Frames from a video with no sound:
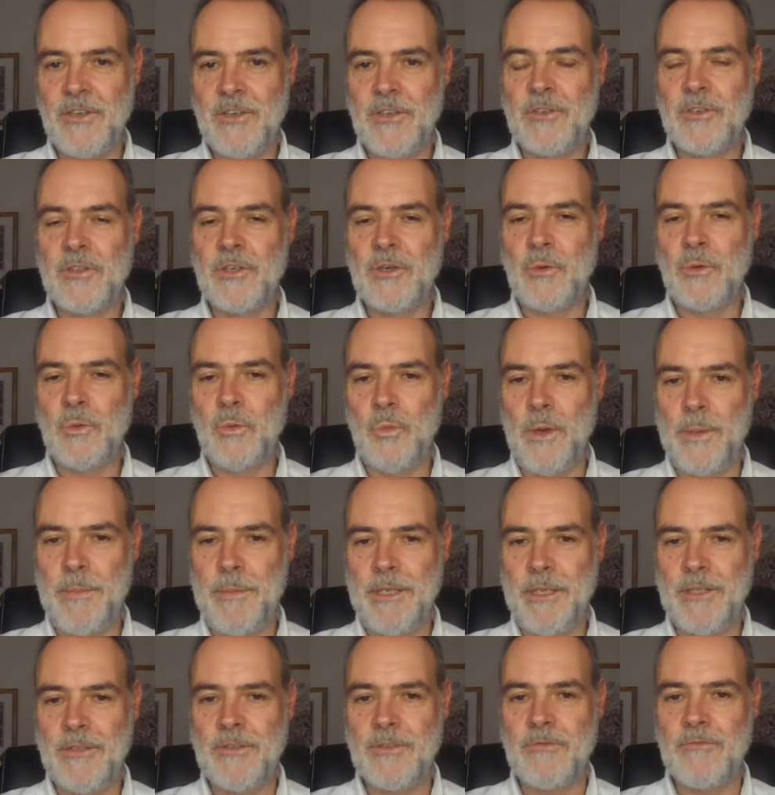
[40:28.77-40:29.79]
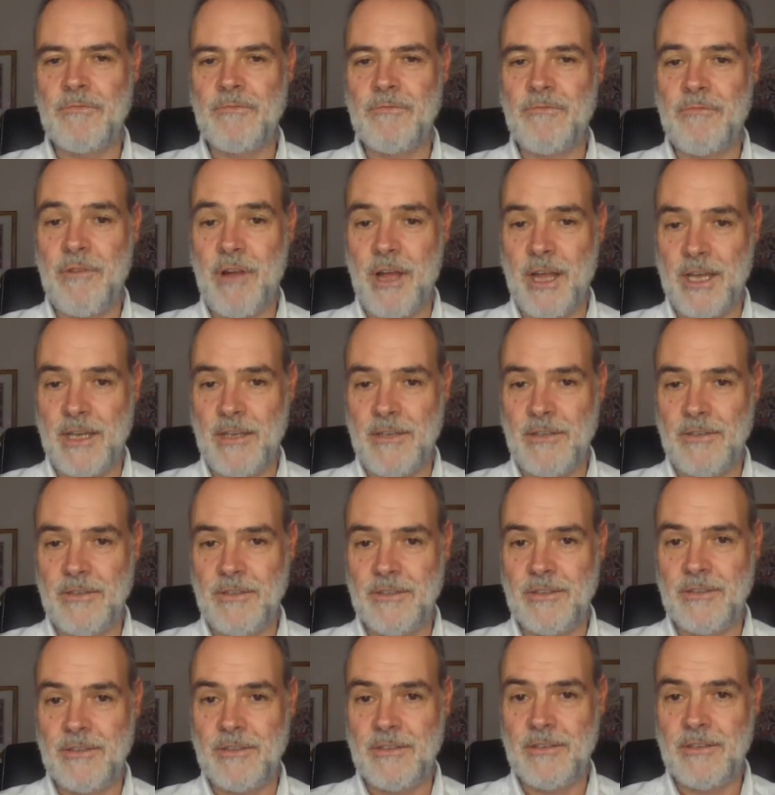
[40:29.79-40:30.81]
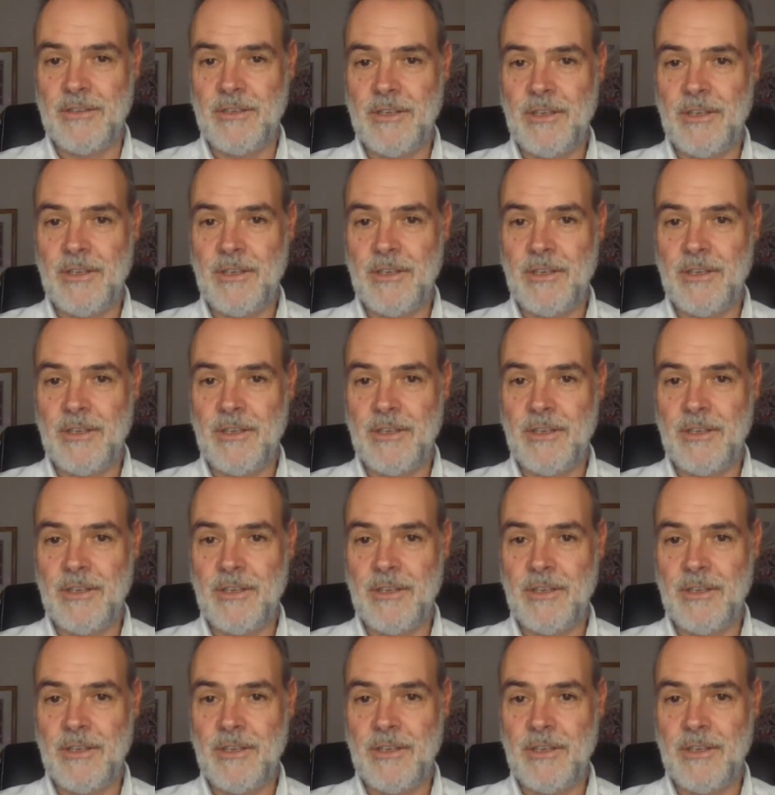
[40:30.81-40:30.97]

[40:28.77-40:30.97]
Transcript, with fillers: So women's rights